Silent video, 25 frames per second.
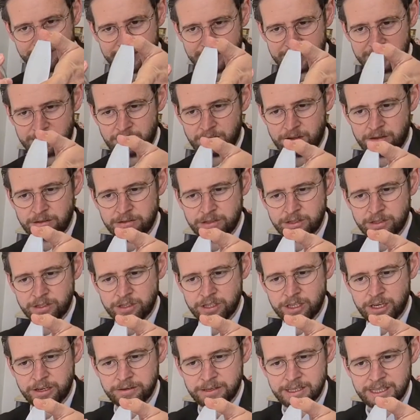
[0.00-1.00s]
hard to show
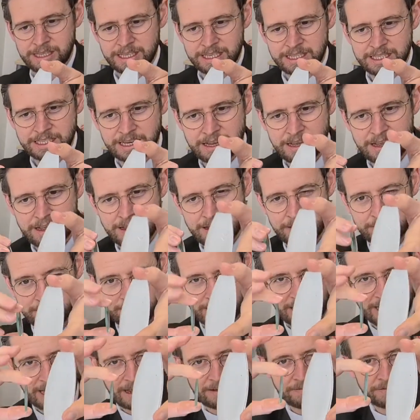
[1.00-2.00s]
you this, but
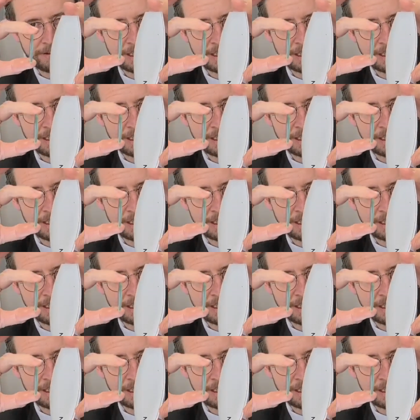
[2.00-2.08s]
they have the